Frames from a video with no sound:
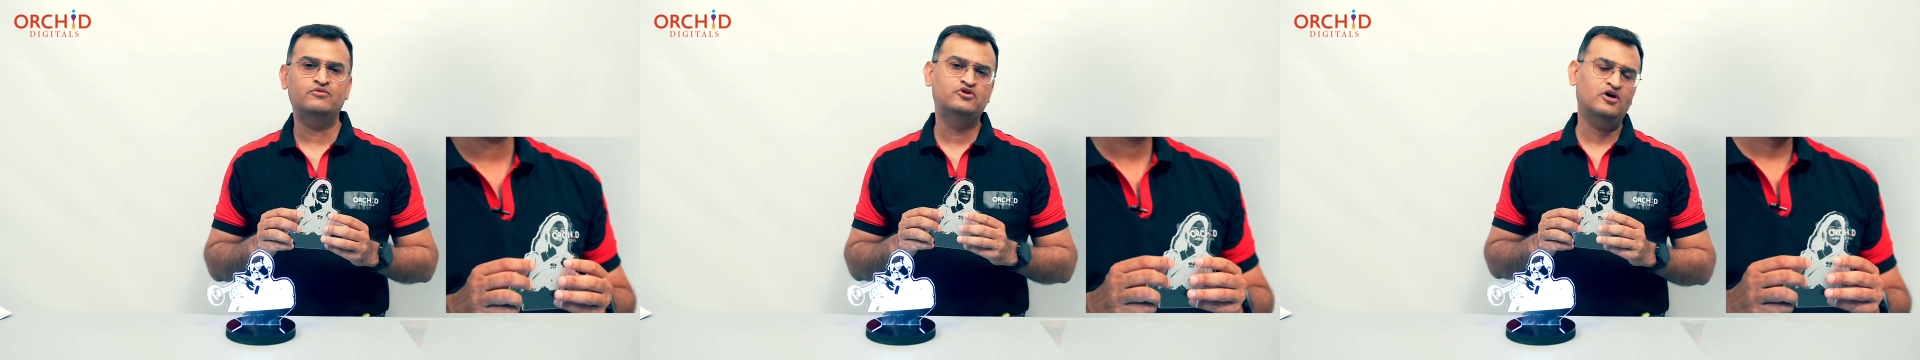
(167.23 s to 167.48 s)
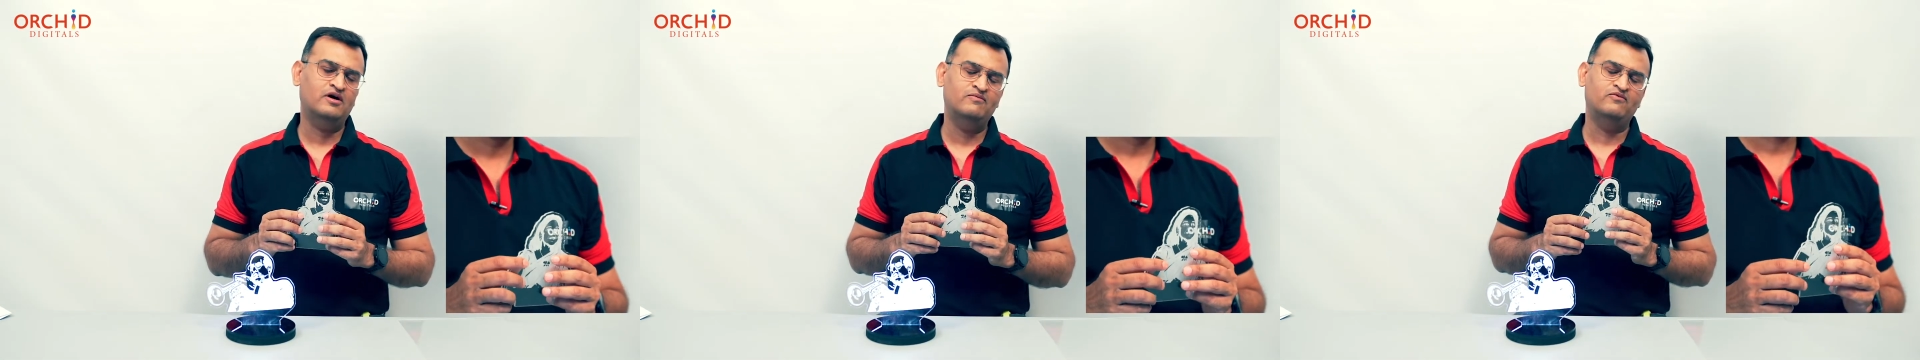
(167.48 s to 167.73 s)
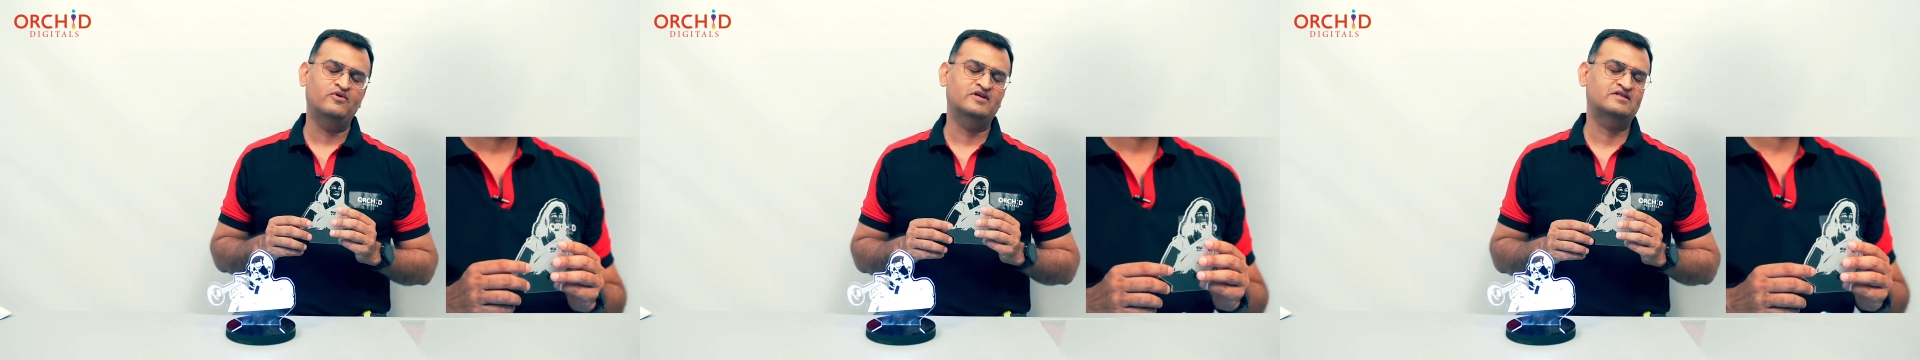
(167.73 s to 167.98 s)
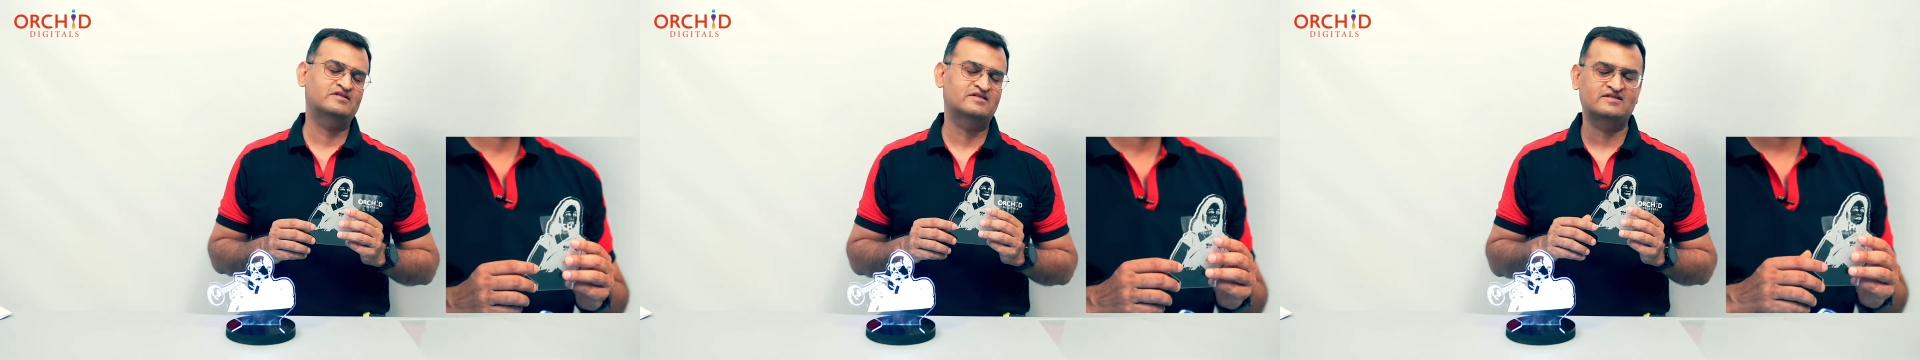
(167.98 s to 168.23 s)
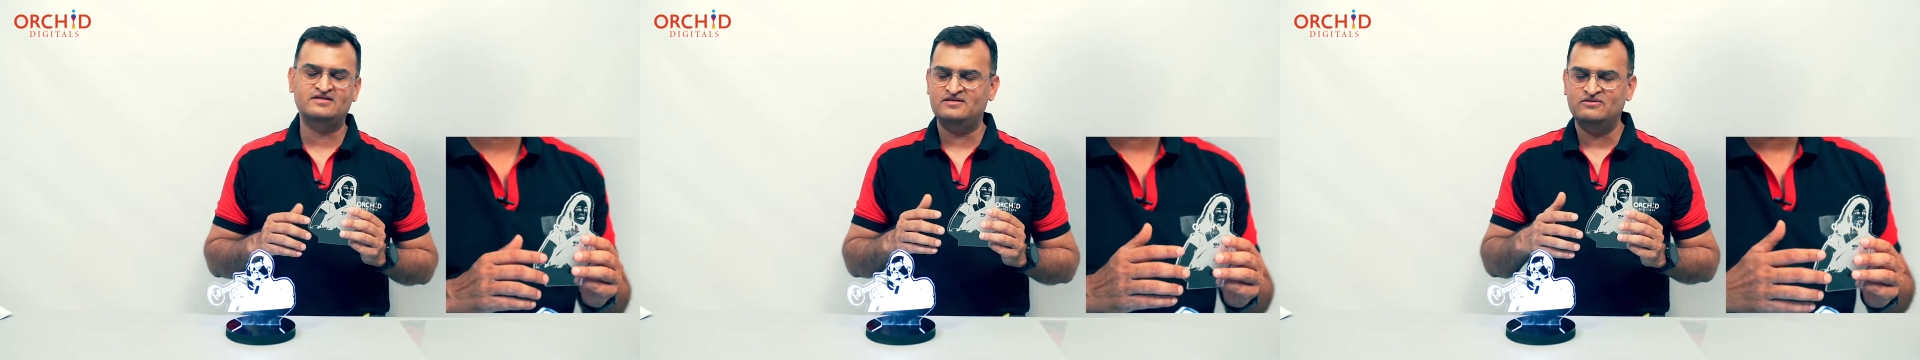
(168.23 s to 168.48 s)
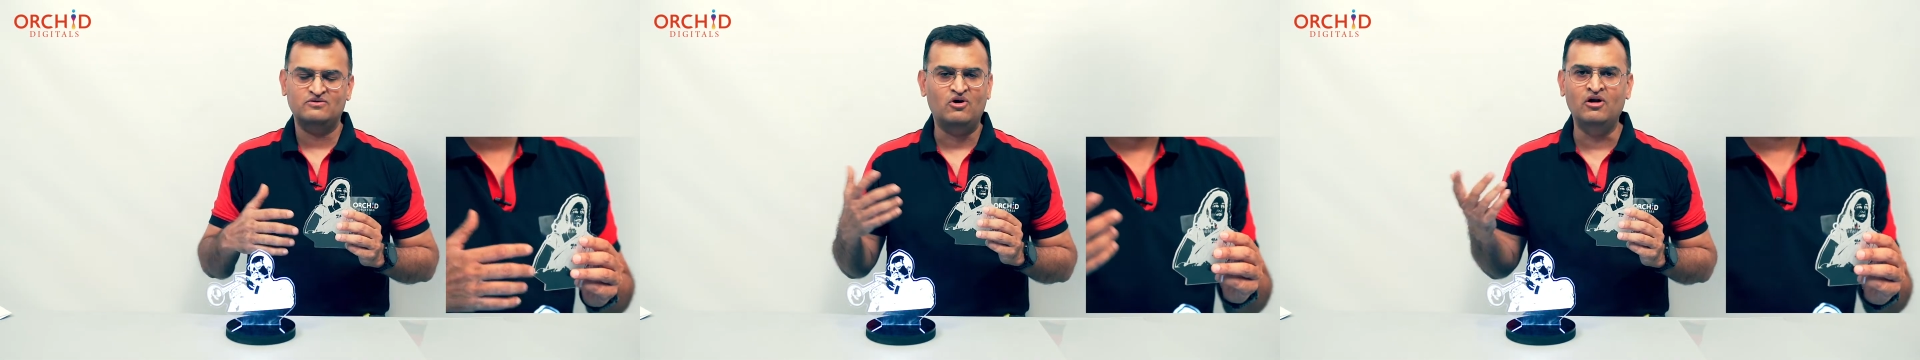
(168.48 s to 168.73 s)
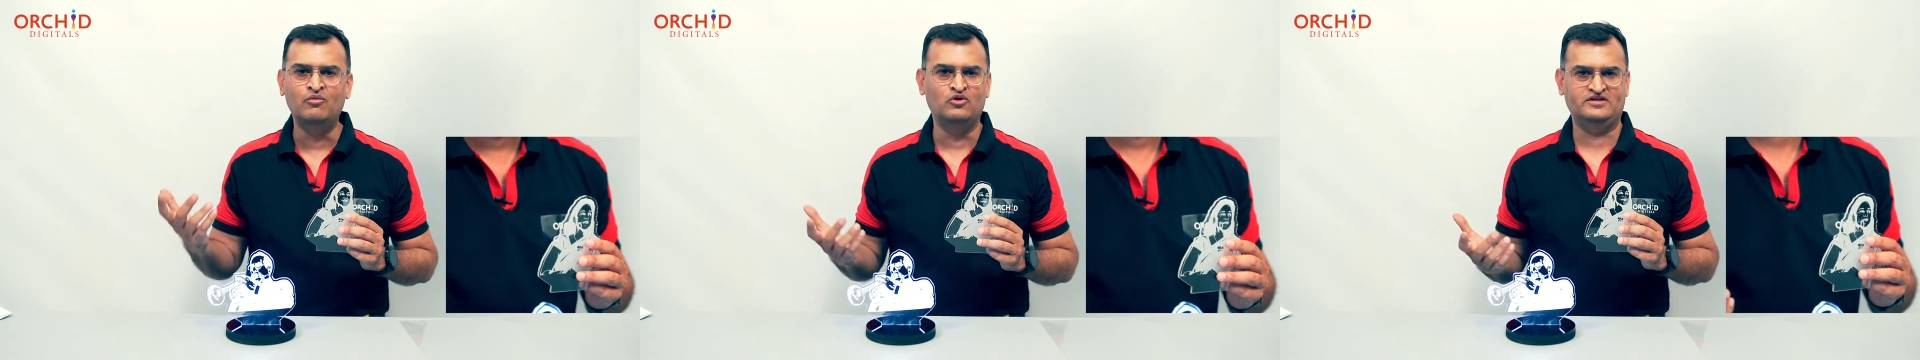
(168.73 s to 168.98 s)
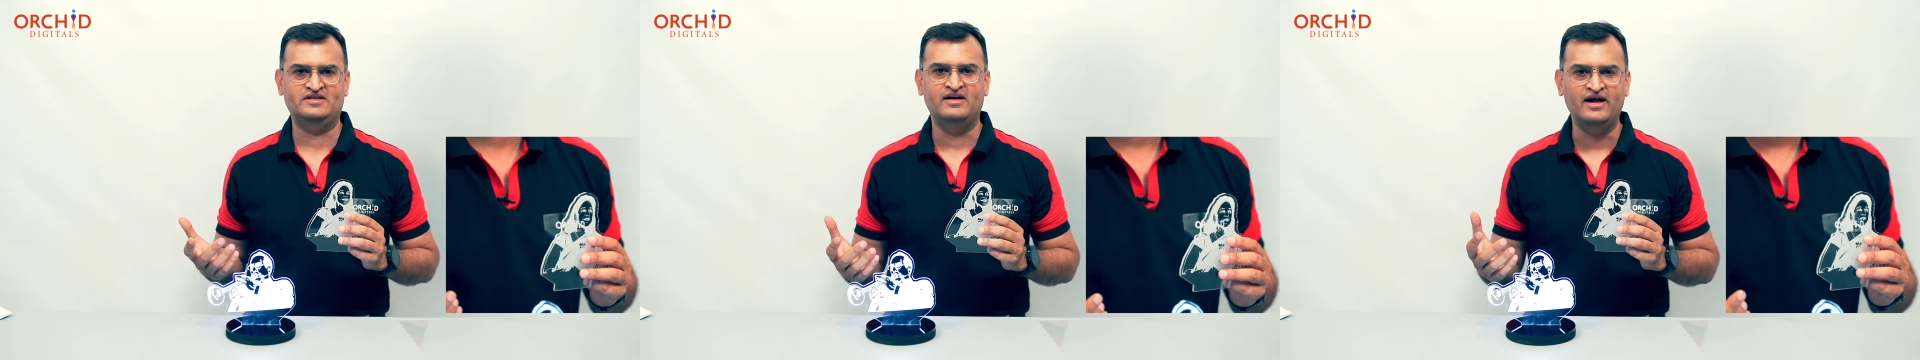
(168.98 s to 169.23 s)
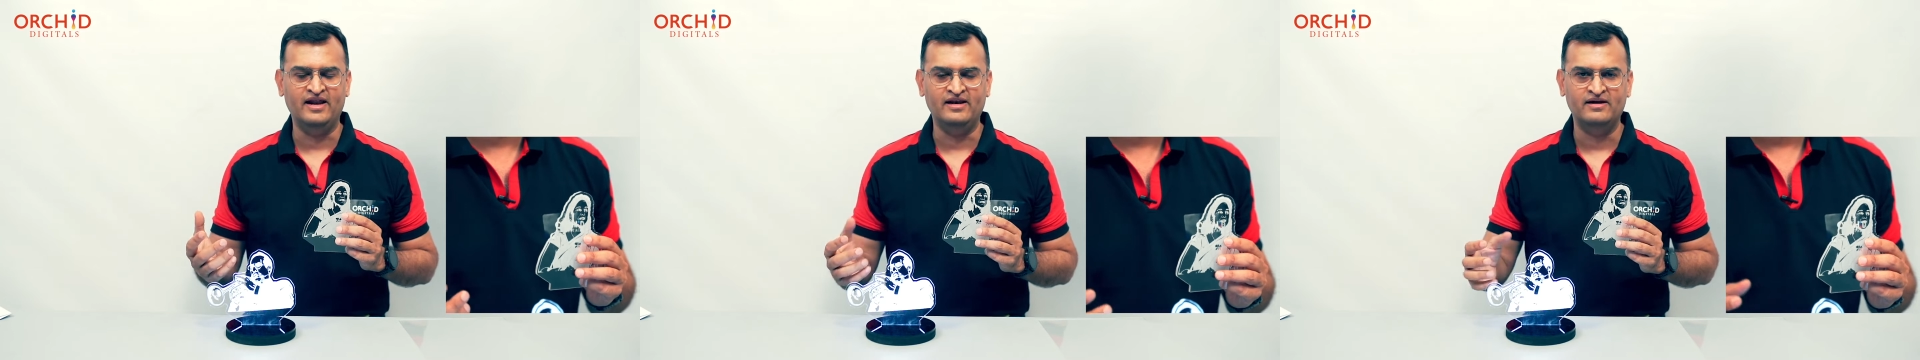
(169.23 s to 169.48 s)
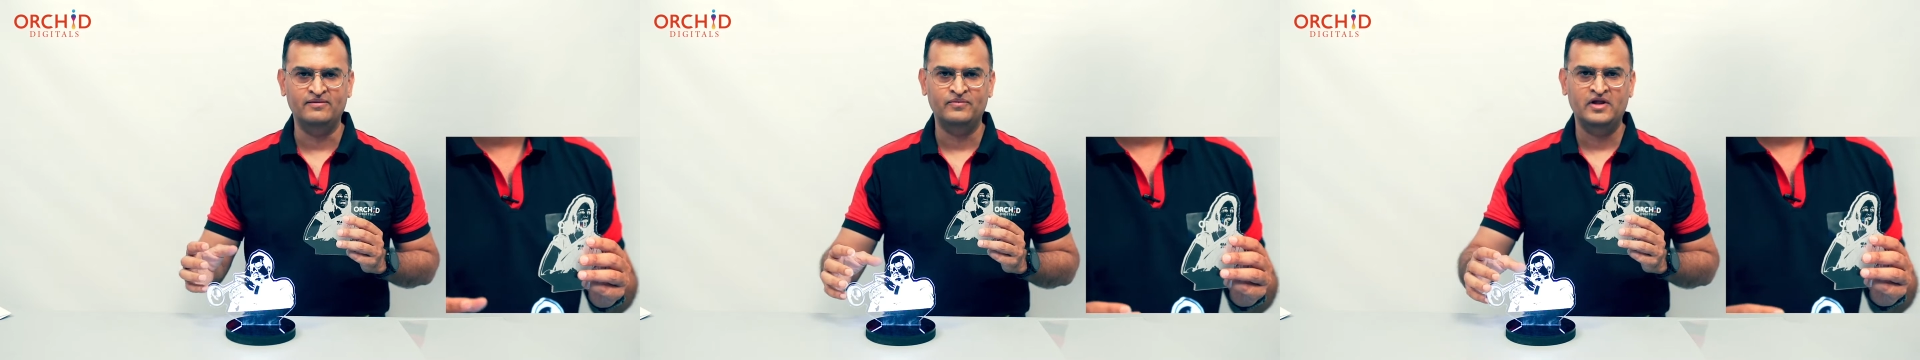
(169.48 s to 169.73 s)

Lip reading: job was almost done.